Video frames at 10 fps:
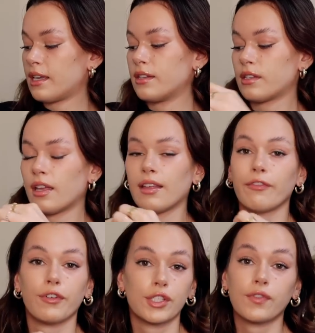because,
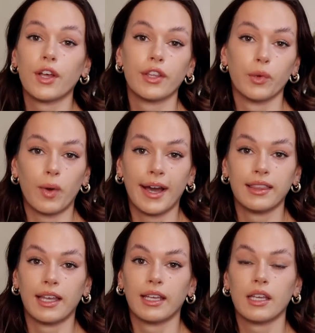first of all, they're
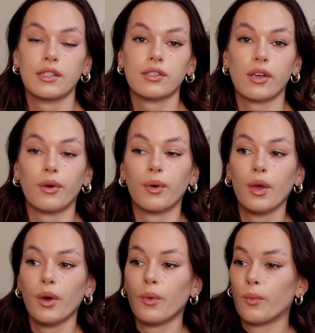wide-legged, so
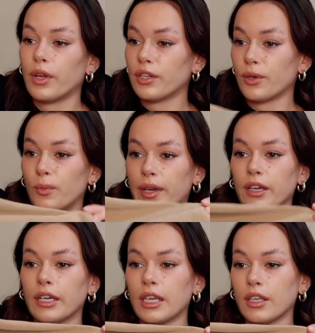when you're
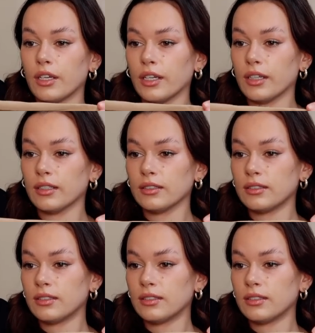wearing your